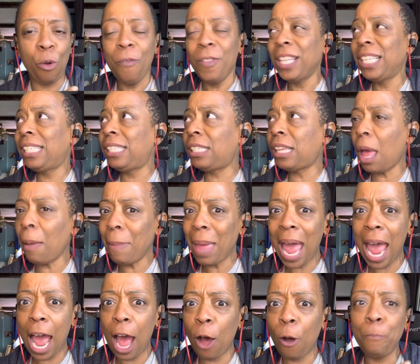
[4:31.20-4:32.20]

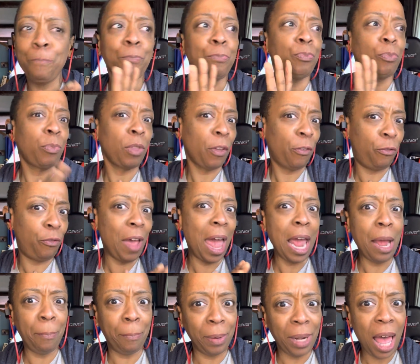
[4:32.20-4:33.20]
somehow
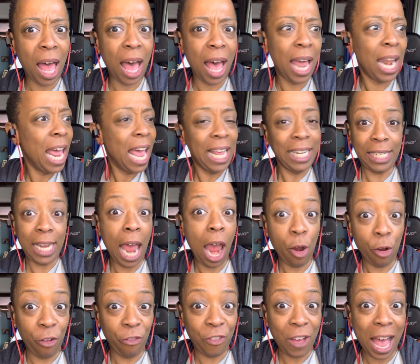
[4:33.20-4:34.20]
fake blood
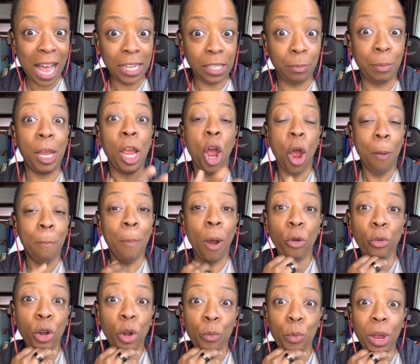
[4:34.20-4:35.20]
terrifies me.
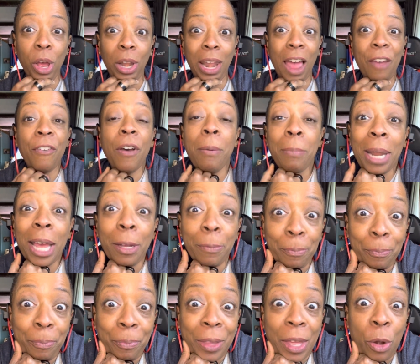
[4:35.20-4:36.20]
Murder in real life, I'm like,
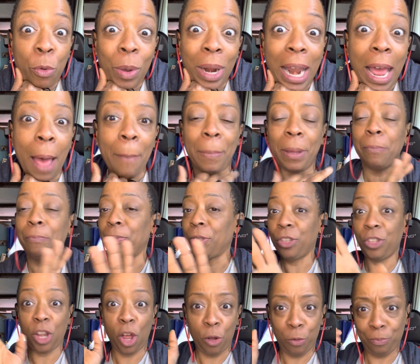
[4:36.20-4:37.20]
then what happened?
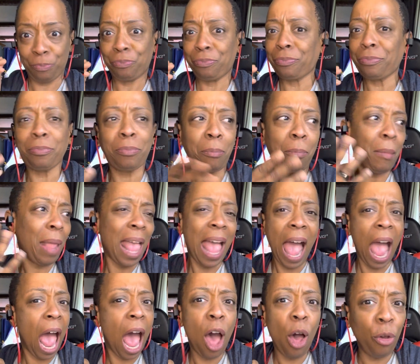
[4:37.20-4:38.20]
So
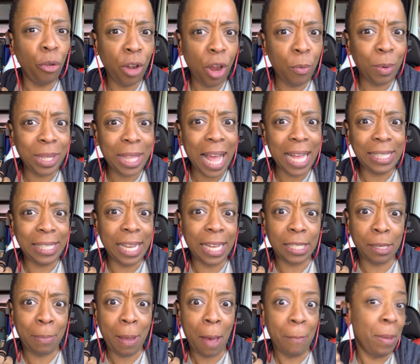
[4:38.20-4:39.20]
I don't know what that
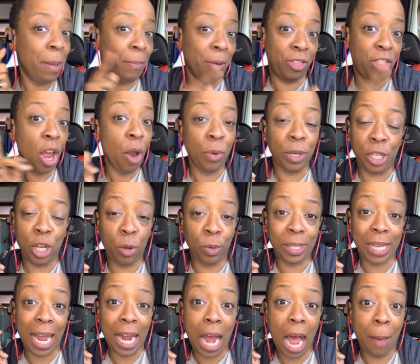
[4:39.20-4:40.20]
says about me, but there is no
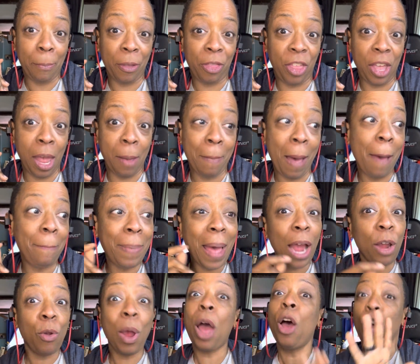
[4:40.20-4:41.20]
psychopathy in my
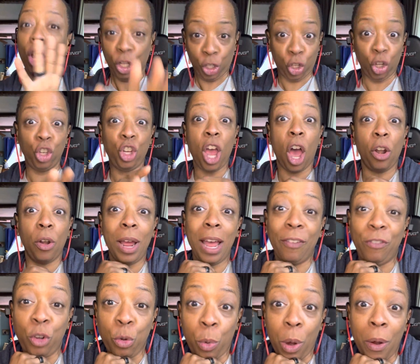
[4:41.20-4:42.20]
background, so y'all don't
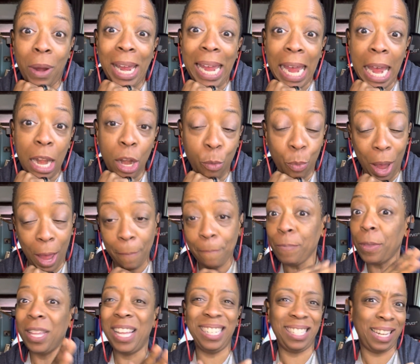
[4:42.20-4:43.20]
have to worry. Anyway,
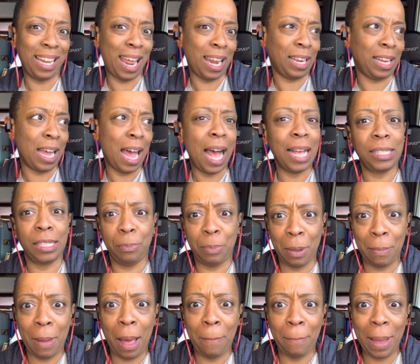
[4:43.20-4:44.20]
it's a lot of gossip
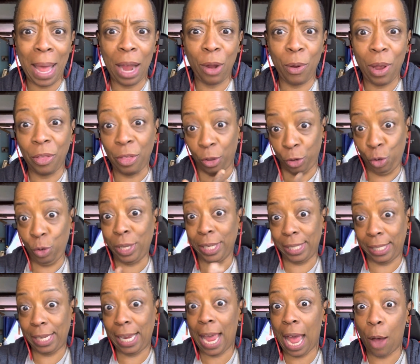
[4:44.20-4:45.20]
in my background, though. You can
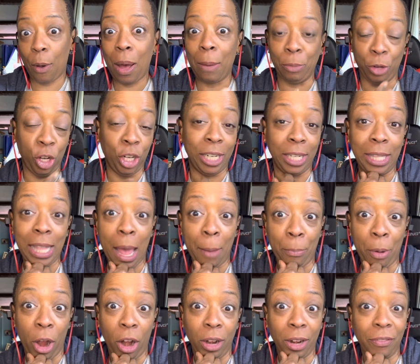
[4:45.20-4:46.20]
see how I'm good at that
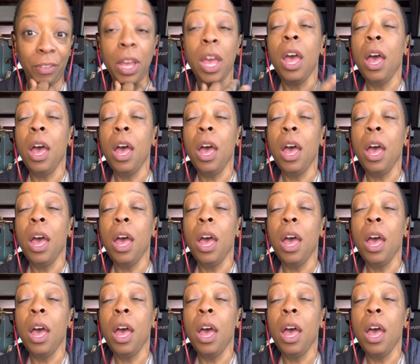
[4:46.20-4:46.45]
part of it.